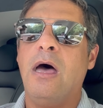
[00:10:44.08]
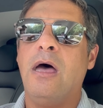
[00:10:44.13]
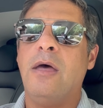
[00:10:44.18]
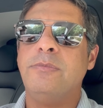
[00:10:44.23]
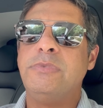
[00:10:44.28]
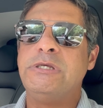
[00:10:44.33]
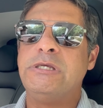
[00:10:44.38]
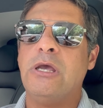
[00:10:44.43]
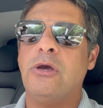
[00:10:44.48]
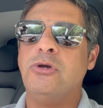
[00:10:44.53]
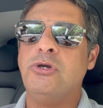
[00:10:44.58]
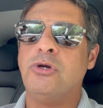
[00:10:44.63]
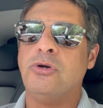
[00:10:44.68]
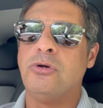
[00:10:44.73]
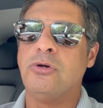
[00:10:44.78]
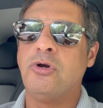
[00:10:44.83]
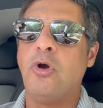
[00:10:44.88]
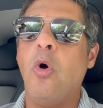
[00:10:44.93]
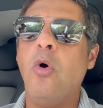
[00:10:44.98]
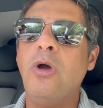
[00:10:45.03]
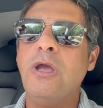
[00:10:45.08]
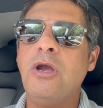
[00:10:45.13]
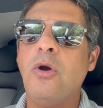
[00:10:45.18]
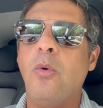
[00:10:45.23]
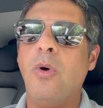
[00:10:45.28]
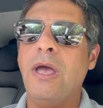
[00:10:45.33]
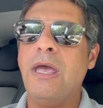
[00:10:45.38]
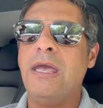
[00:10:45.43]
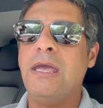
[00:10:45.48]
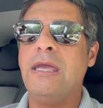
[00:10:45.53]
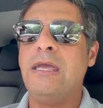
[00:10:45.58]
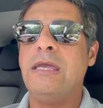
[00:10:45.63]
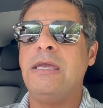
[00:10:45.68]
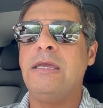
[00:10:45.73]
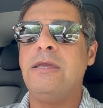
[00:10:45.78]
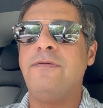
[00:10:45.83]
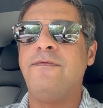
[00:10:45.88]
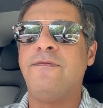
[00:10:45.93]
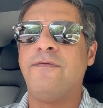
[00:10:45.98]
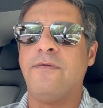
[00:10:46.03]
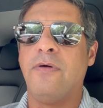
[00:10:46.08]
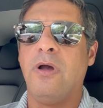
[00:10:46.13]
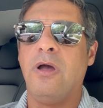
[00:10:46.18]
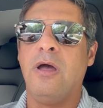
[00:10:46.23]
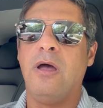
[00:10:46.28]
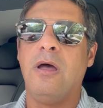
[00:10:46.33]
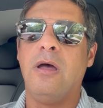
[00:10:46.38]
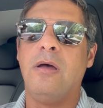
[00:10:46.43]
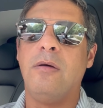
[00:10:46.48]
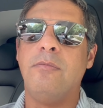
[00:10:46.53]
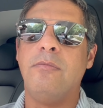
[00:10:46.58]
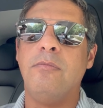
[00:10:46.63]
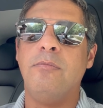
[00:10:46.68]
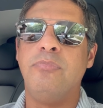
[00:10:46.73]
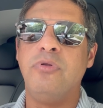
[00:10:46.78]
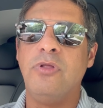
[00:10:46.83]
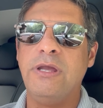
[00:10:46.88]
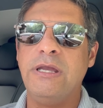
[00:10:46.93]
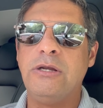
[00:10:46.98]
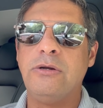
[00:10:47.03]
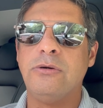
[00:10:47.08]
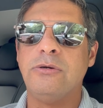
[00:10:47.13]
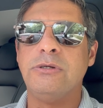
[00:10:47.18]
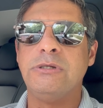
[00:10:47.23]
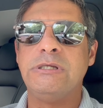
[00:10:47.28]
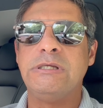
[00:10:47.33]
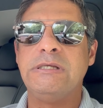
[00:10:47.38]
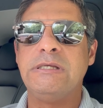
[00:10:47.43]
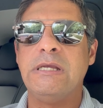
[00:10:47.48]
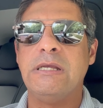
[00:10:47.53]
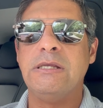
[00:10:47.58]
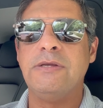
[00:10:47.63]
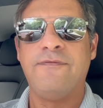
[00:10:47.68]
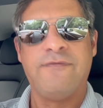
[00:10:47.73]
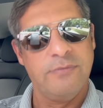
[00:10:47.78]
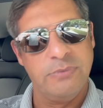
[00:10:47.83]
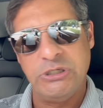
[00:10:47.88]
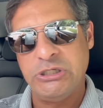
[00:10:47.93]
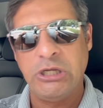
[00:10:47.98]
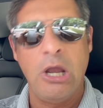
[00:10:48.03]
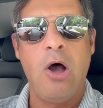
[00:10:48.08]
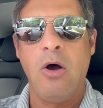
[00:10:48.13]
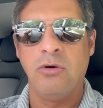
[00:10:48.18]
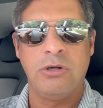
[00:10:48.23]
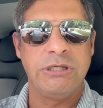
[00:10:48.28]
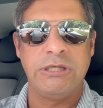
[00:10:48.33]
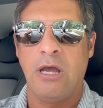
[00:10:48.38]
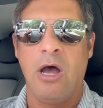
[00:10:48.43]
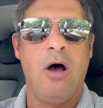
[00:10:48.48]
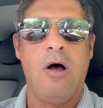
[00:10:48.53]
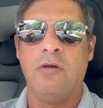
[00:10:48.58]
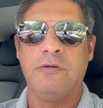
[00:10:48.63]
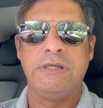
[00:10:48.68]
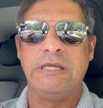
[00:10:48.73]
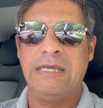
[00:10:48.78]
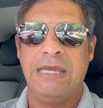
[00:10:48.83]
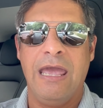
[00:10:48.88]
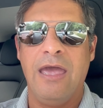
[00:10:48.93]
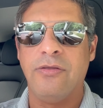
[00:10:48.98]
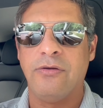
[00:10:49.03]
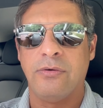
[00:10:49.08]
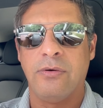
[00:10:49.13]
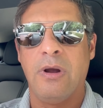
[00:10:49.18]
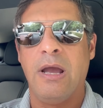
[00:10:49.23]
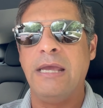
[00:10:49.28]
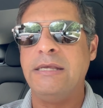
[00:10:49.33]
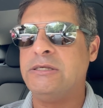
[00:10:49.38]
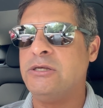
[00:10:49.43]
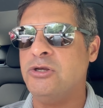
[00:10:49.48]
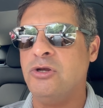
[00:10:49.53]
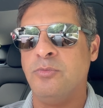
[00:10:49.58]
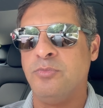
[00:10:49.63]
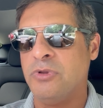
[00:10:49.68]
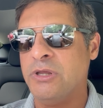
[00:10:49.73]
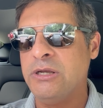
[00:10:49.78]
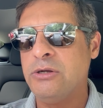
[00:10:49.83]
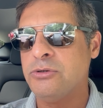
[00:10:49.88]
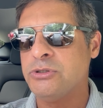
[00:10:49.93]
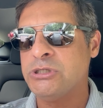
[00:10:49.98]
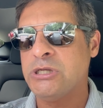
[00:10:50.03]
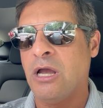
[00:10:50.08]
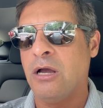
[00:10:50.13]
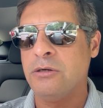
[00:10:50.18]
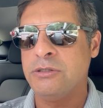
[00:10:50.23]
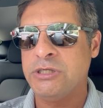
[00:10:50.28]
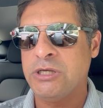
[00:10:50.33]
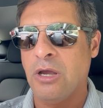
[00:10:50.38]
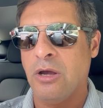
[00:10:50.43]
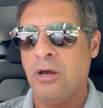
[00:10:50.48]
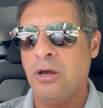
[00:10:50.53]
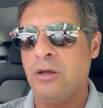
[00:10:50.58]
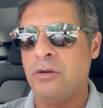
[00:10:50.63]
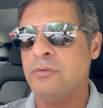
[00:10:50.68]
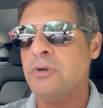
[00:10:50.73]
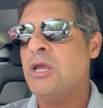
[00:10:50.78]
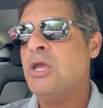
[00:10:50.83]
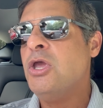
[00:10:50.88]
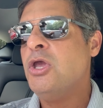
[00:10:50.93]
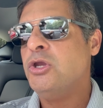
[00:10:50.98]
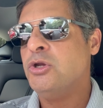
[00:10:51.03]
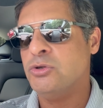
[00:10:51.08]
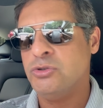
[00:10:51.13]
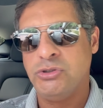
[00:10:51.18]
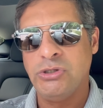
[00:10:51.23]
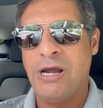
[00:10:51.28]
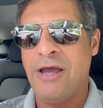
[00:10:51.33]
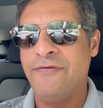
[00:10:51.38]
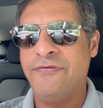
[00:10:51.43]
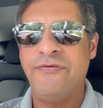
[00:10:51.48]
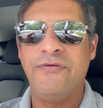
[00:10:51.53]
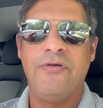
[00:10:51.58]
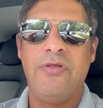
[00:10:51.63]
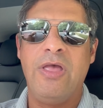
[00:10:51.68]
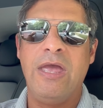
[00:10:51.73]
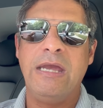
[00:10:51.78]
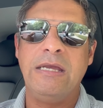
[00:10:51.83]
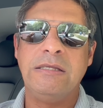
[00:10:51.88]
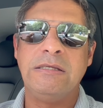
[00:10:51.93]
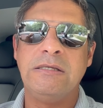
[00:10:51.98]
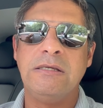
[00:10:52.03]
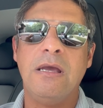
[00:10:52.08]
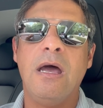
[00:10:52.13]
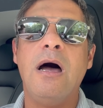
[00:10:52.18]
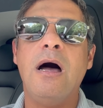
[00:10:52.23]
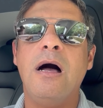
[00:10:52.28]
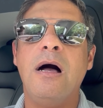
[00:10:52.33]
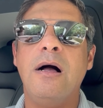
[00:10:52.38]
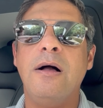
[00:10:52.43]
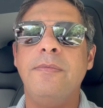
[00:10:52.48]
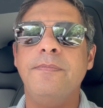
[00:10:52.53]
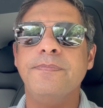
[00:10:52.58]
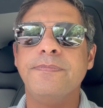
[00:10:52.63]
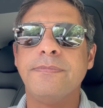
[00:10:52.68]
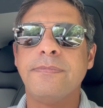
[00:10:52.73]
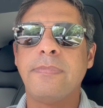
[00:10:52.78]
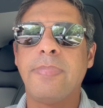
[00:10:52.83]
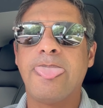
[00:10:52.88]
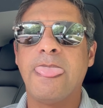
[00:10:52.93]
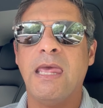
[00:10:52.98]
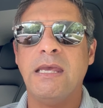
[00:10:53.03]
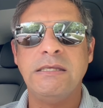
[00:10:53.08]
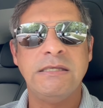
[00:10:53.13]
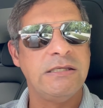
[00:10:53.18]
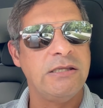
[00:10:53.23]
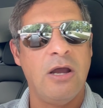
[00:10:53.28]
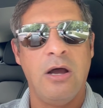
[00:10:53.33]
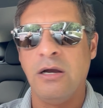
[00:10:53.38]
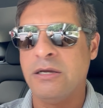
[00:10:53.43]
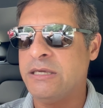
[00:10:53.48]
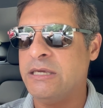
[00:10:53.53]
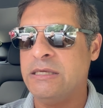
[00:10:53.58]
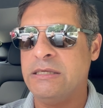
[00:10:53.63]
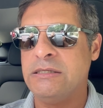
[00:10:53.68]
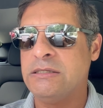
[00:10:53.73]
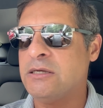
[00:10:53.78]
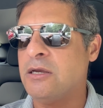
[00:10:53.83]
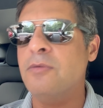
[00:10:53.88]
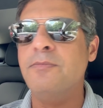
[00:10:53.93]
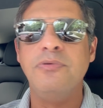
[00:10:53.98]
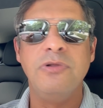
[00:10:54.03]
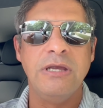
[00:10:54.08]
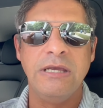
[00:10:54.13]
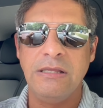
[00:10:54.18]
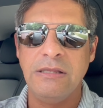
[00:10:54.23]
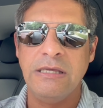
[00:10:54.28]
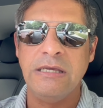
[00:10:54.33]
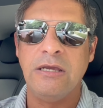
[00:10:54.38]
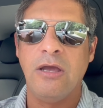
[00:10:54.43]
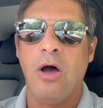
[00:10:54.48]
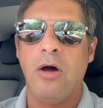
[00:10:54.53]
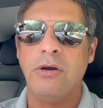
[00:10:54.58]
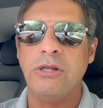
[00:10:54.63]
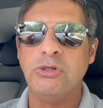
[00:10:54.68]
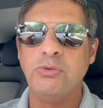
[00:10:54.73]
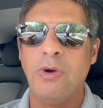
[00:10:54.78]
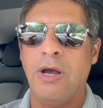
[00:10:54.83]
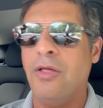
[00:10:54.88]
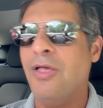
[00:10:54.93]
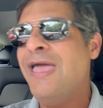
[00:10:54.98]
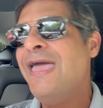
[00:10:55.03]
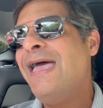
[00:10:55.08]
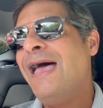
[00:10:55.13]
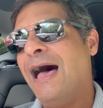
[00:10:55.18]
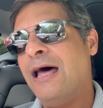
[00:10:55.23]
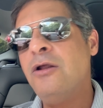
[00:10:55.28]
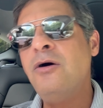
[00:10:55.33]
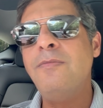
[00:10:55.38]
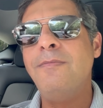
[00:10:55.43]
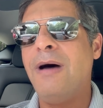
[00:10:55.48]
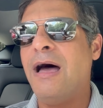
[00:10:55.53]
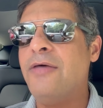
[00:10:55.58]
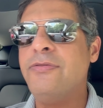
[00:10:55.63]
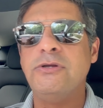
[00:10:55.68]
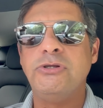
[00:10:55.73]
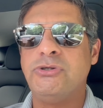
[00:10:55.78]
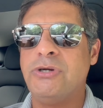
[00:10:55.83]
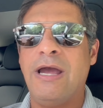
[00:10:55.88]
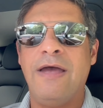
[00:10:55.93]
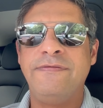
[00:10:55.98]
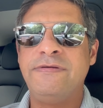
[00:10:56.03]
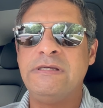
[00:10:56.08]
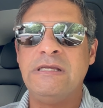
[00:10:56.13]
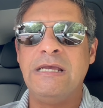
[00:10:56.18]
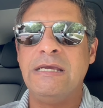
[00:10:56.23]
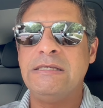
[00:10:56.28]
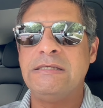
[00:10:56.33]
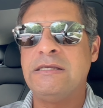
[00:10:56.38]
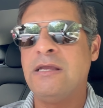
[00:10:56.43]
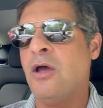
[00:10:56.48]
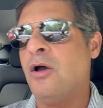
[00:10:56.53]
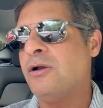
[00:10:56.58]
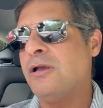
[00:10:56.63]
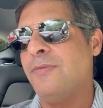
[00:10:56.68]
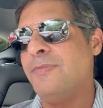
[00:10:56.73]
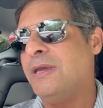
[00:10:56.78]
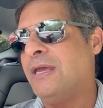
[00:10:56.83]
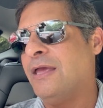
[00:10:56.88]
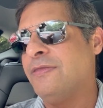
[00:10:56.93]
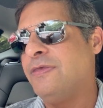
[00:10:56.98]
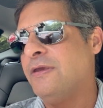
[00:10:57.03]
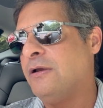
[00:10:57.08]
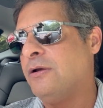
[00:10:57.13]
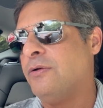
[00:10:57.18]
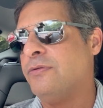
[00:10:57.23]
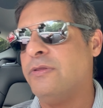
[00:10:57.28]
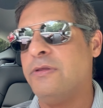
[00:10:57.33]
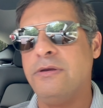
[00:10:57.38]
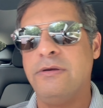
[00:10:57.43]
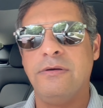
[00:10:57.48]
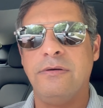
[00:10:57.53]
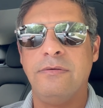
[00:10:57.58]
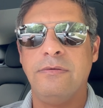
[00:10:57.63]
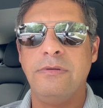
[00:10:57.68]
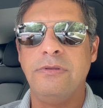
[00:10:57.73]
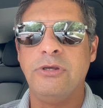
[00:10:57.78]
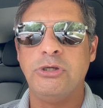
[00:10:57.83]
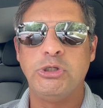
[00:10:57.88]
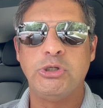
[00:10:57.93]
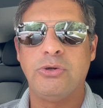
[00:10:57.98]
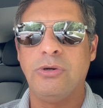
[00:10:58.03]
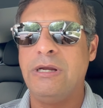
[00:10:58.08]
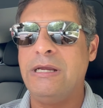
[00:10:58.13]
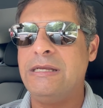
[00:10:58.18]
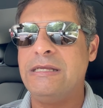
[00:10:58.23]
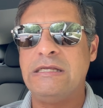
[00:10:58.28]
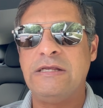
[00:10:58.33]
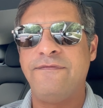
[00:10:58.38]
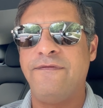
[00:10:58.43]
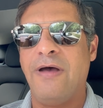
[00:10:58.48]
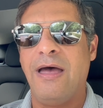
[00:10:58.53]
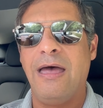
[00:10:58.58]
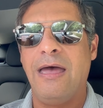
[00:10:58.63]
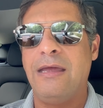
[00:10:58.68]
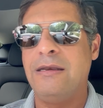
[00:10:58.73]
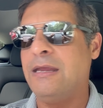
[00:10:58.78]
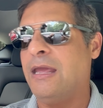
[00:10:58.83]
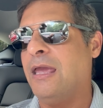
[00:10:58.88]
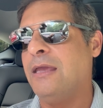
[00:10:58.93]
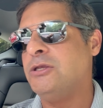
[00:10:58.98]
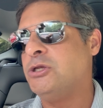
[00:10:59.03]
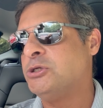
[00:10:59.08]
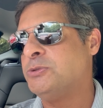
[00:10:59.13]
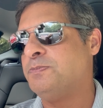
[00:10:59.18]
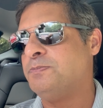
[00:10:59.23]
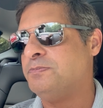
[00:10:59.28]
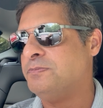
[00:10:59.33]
So you're going away from from stalks altogether, right? So your blinker stalk's gone, your drive select stalk is completely gone as well. I don't mind the drive select stalk. I mean, I think on the screen is fine. Hey, just